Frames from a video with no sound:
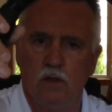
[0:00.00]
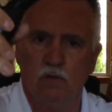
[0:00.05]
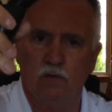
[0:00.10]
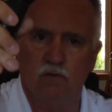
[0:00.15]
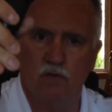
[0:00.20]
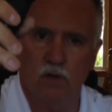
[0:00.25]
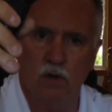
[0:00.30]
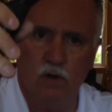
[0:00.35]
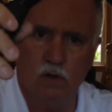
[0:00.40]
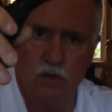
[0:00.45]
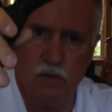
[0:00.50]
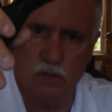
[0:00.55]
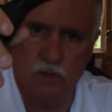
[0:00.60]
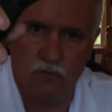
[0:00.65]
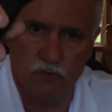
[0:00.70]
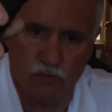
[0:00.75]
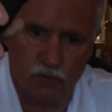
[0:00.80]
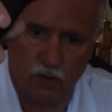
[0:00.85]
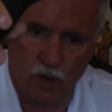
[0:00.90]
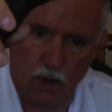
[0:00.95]
So
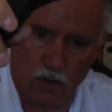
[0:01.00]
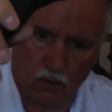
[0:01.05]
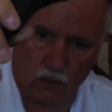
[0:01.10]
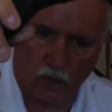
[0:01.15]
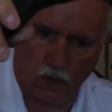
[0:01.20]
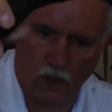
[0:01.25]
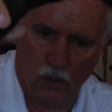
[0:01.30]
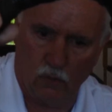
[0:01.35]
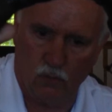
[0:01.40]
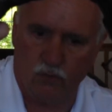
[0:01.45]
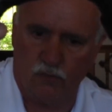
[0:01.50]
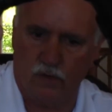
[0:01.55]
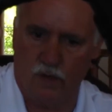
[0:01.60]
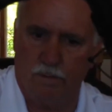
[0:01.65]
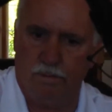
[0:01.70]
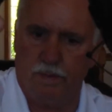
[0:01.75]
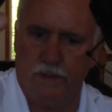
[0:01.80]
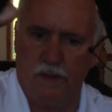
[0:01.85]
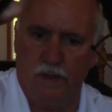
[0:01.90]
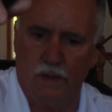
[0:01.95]
here's a little
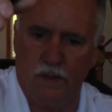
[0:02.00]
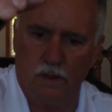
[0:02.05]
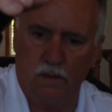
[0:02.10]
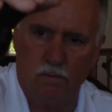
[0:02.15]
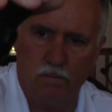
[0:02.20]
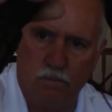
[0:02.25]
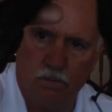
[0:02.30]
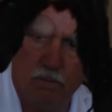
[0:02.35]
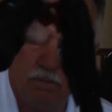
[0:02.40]
close-up here.